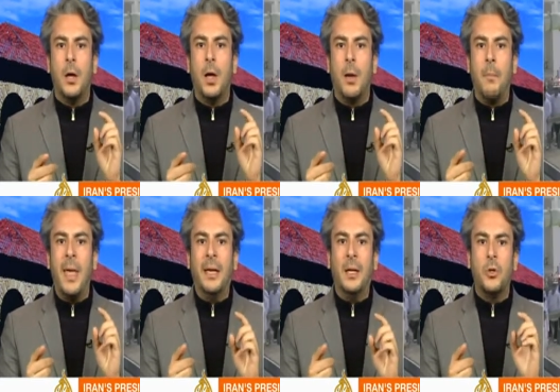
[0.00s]

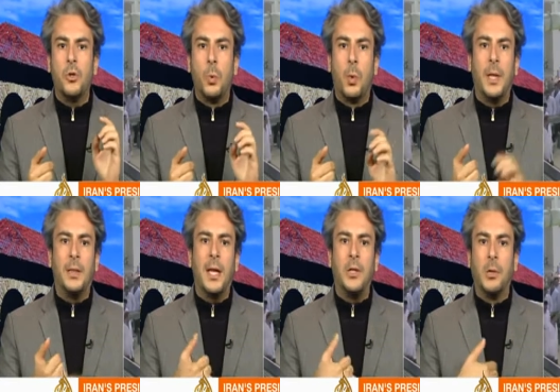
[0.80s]
making sure that
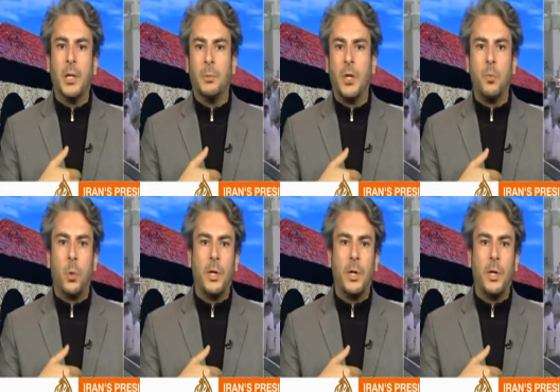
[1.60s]
they don't enrich more